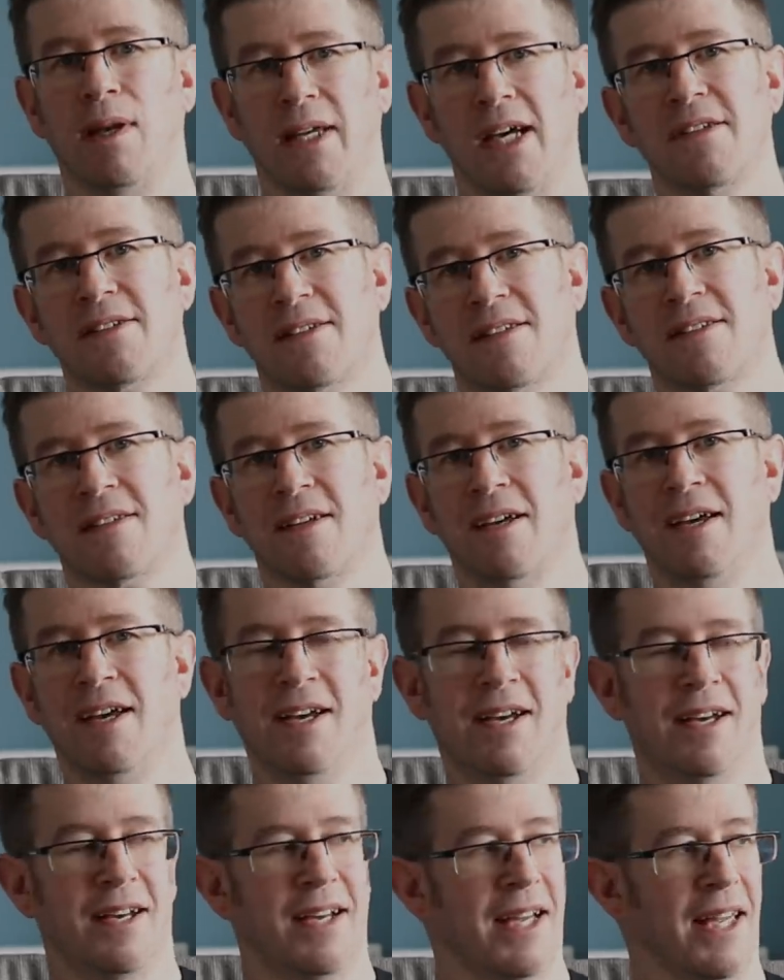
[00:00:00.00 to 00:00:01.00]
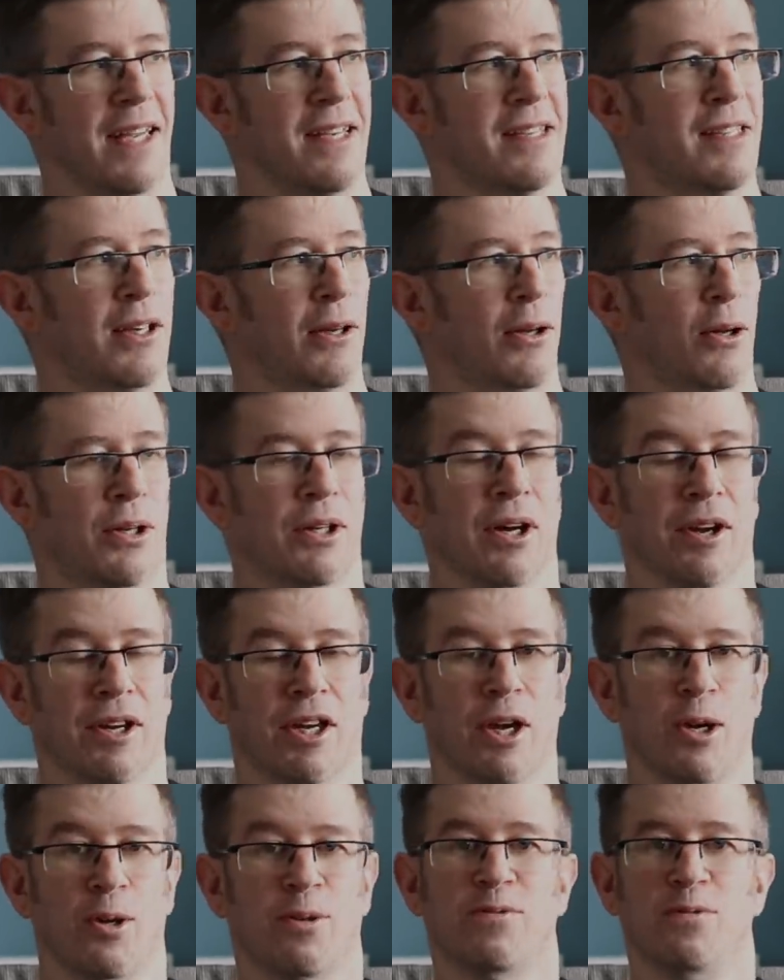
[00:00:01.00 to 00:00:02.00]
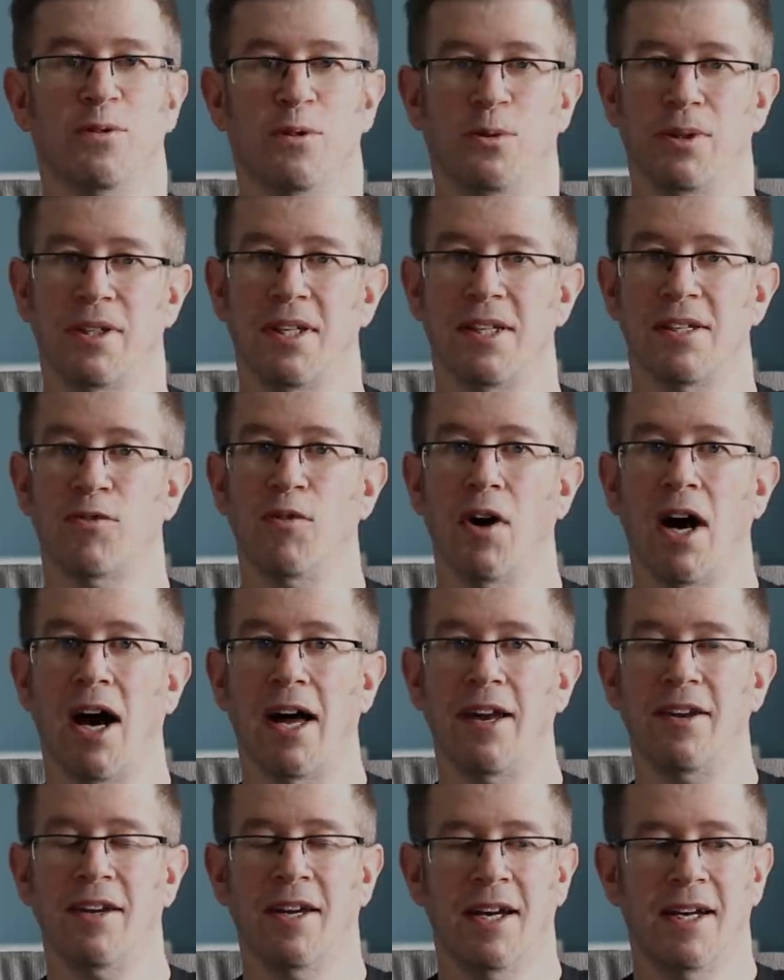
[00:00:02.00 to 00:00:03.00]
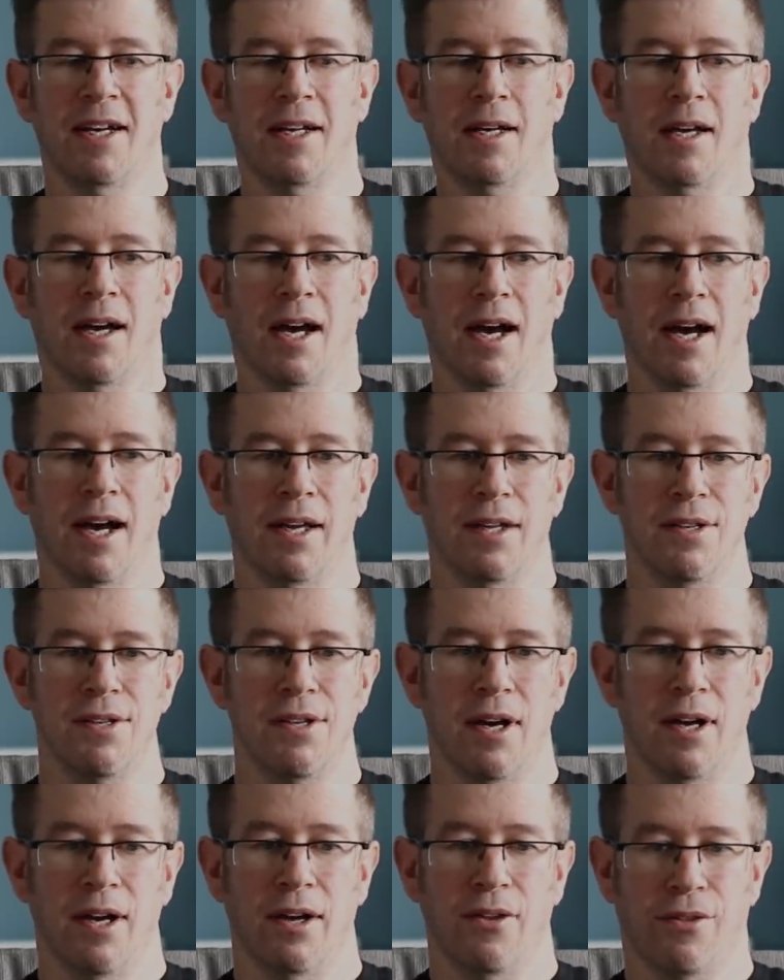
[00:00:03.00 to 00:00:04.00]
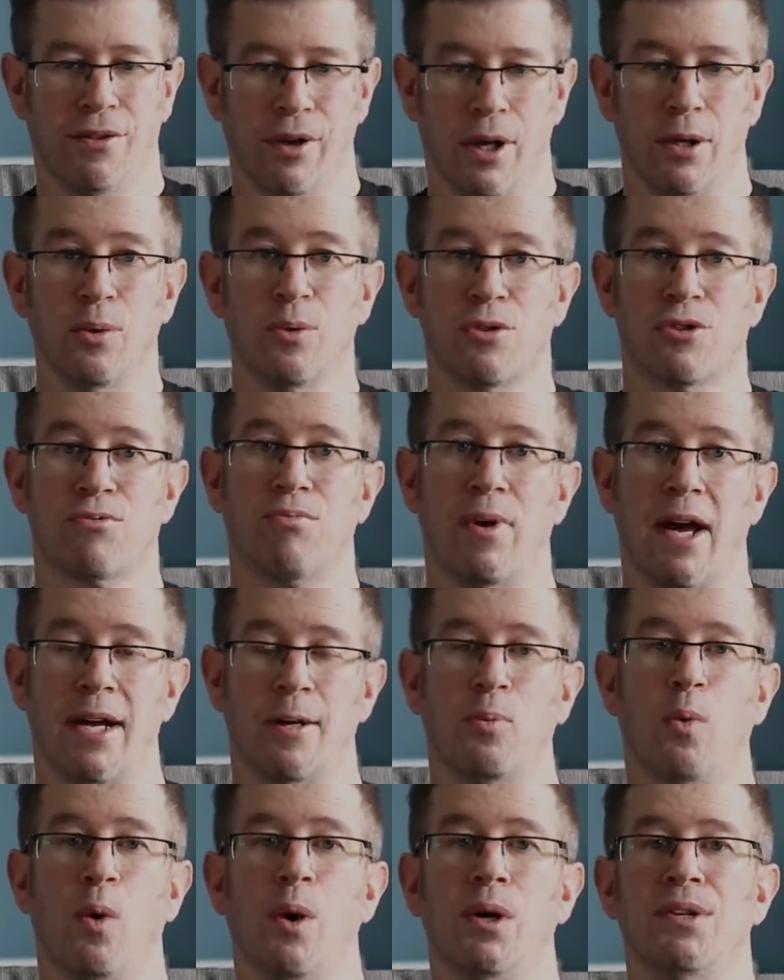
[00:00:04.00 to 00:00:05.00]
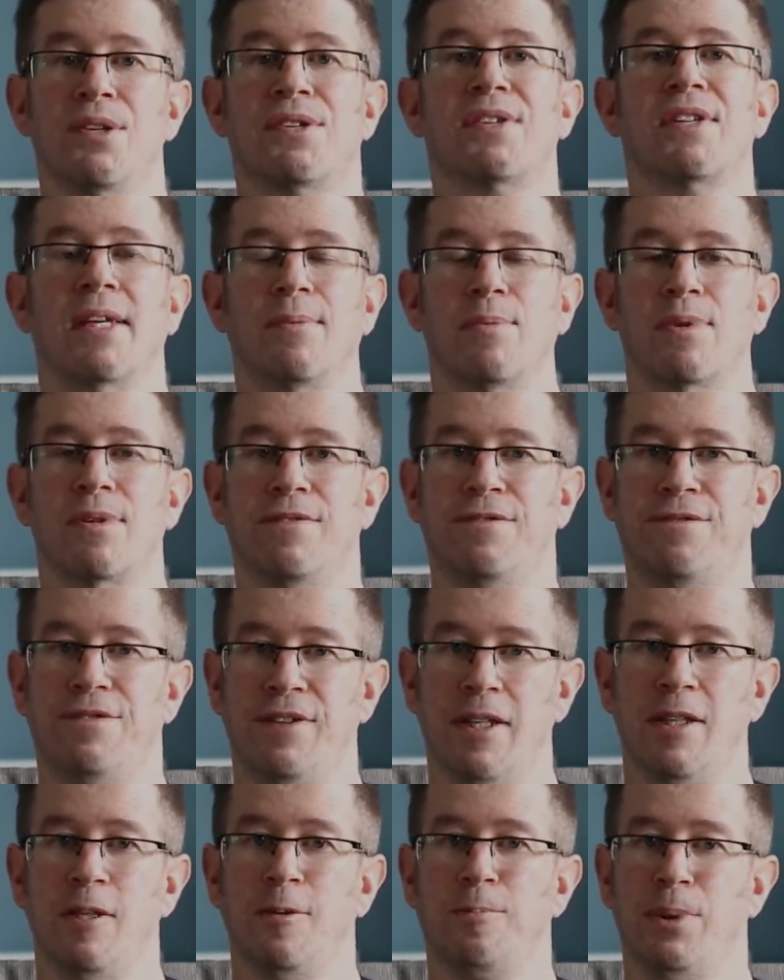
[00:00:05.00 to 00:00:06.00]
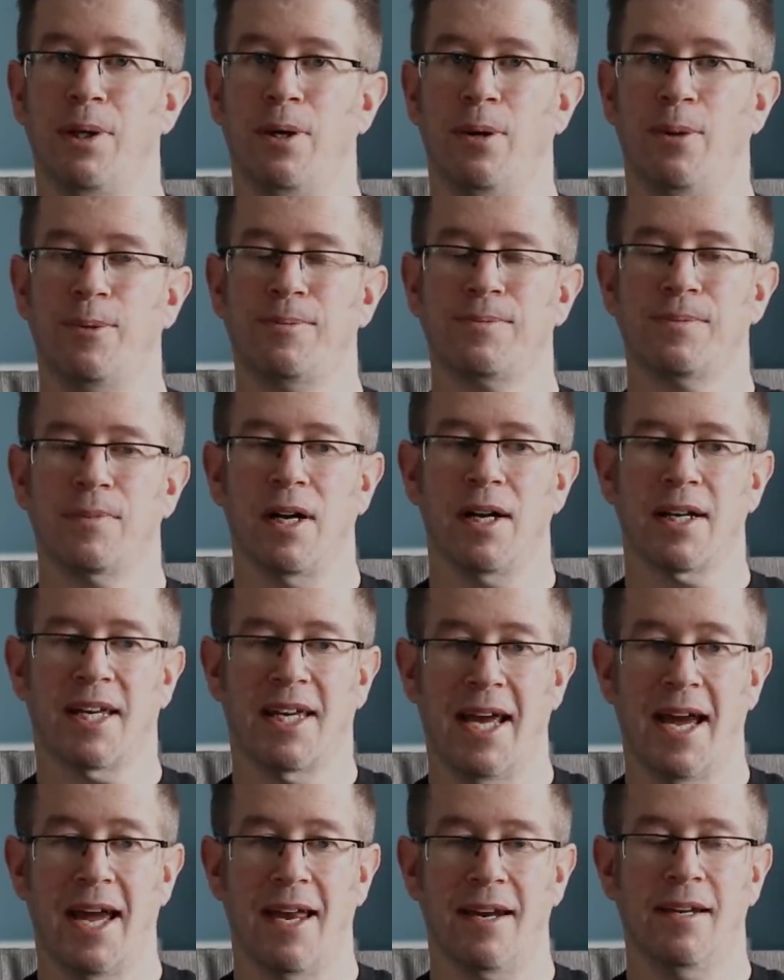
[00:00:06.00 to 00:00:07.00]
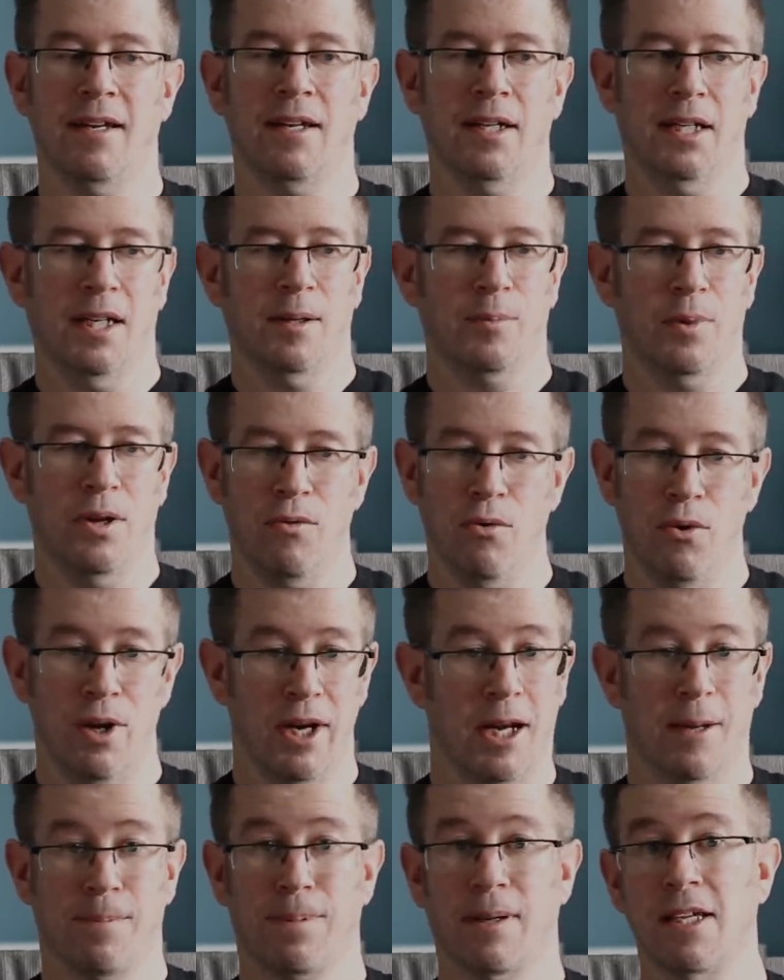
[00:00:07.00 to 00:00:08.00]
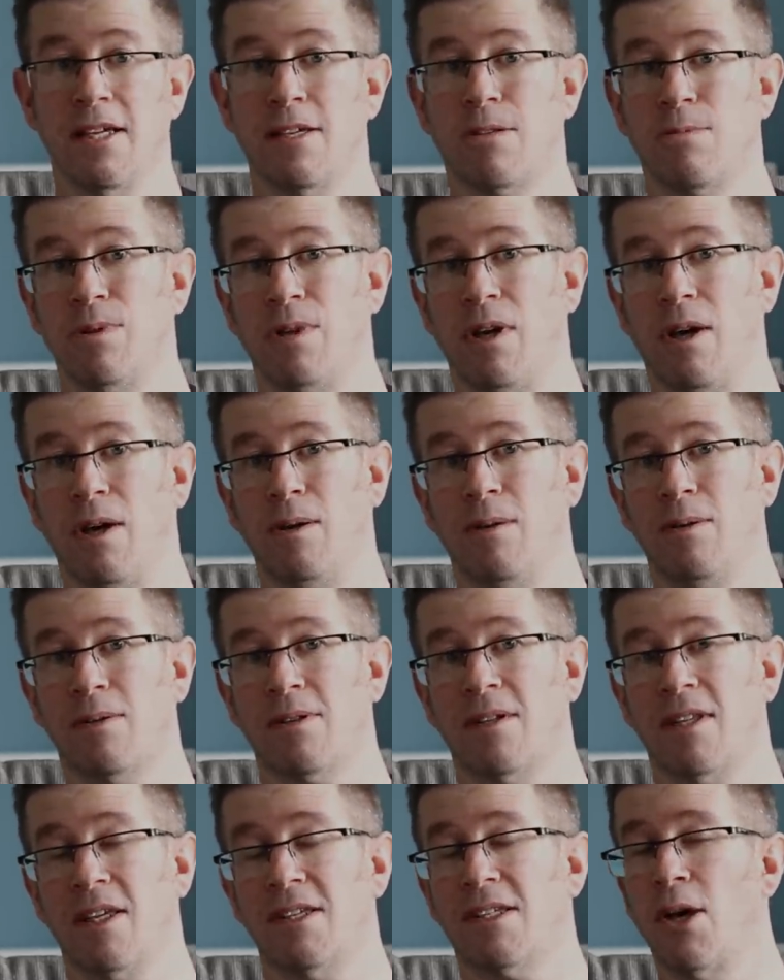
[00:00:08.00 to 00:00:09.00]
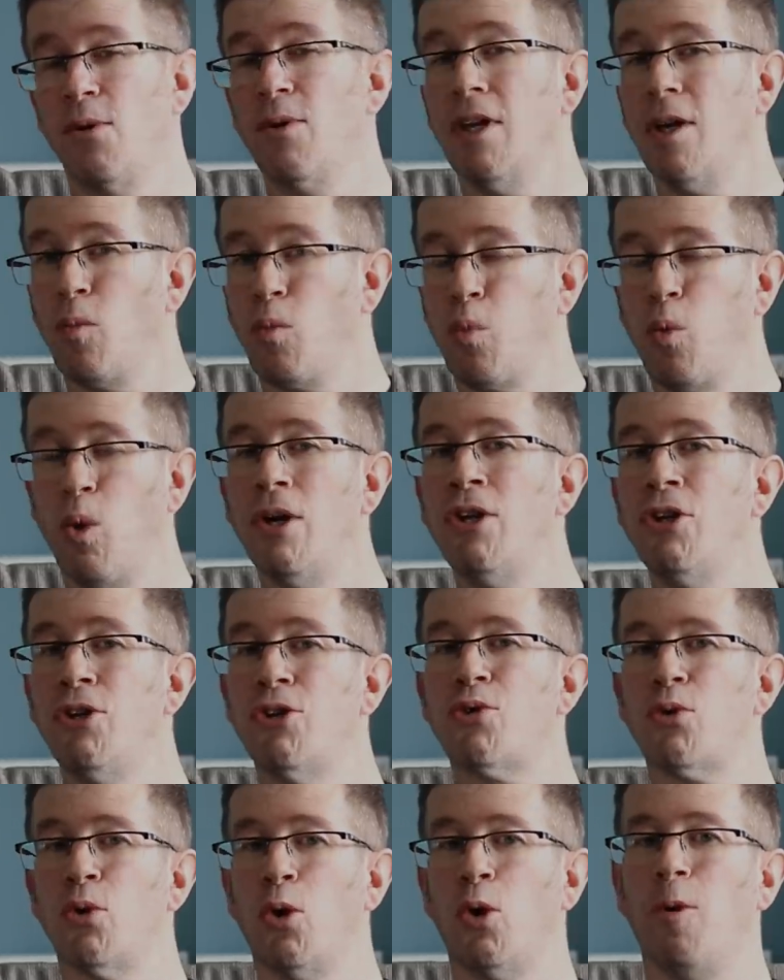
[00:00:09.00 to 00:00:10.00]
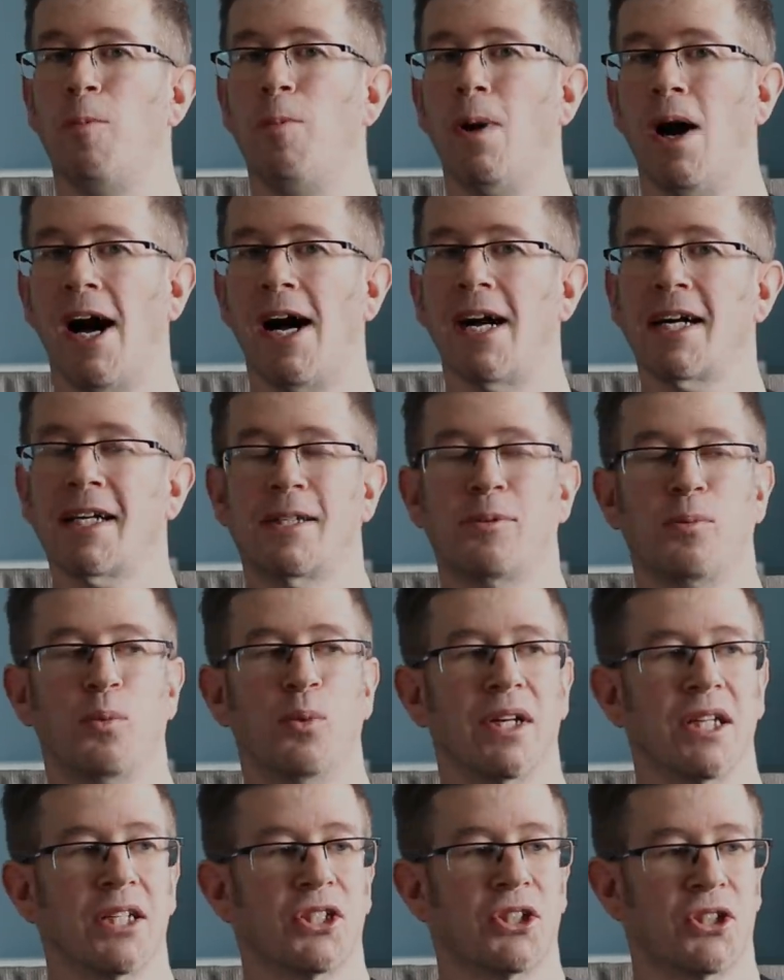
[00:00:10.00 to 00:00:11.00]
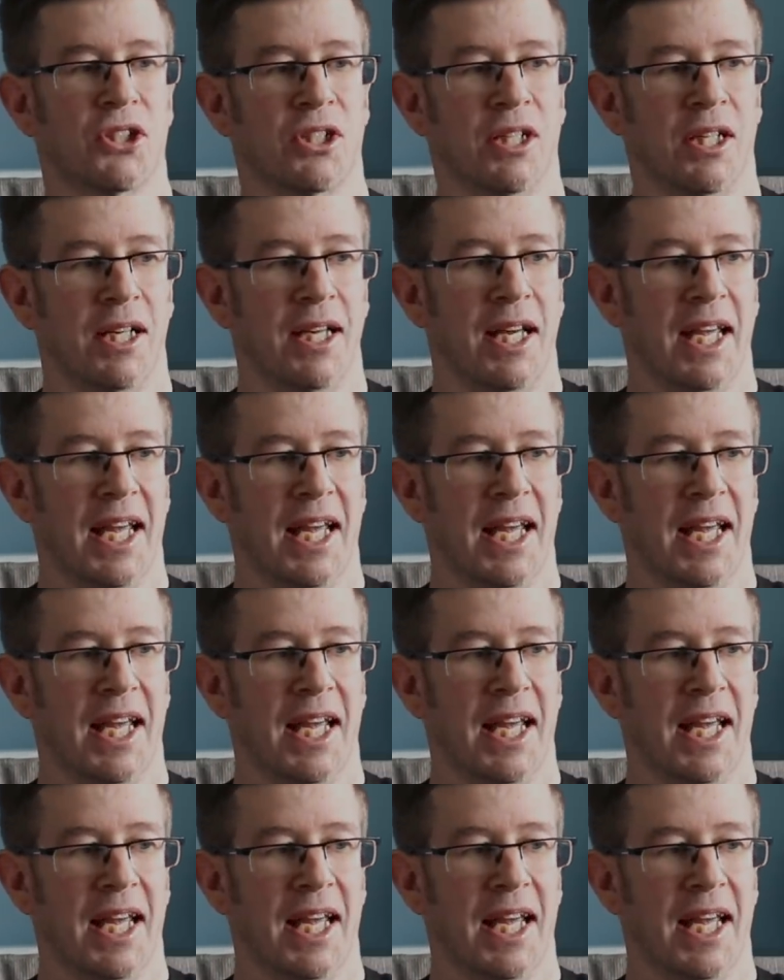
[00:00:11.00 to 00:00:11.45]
plus is the look I go for with this van. And uh, those red ones seem to fit the bill again. Been really pleased with those. There's only one drawback, which